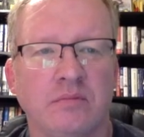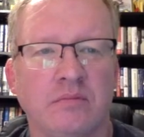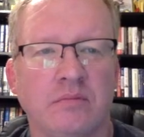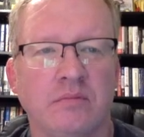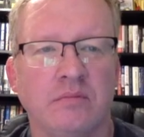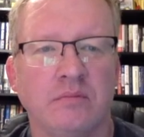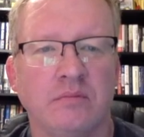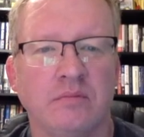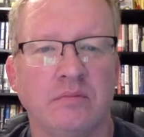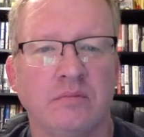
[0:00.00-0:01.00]

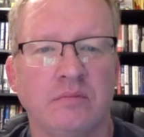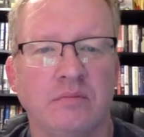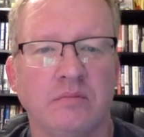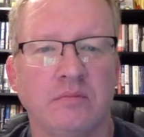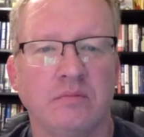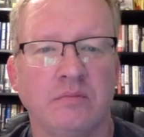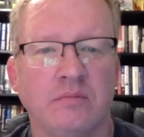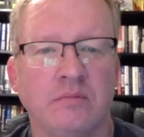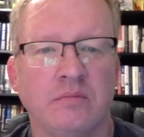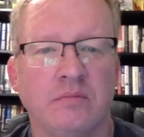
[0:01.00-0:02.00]

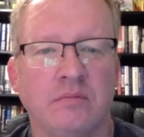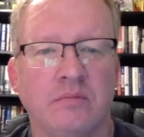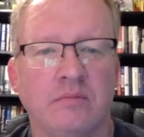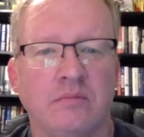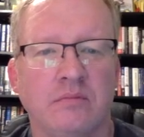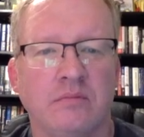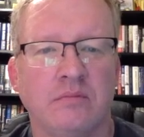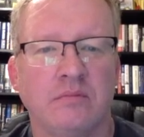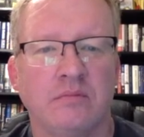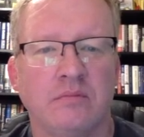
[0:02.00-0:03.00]

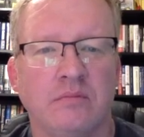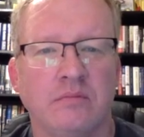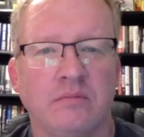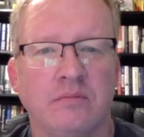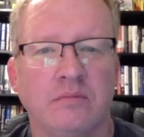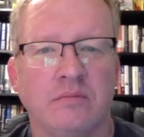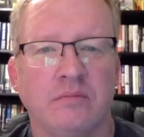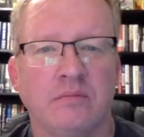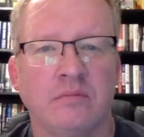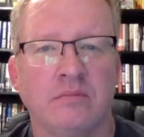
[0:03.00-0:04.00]

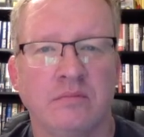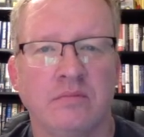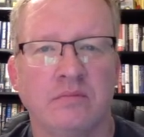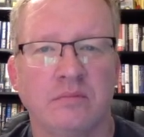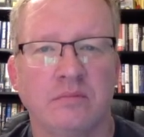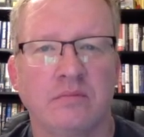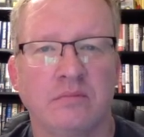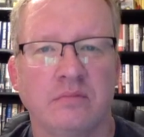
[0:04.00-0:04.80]
(not speaking)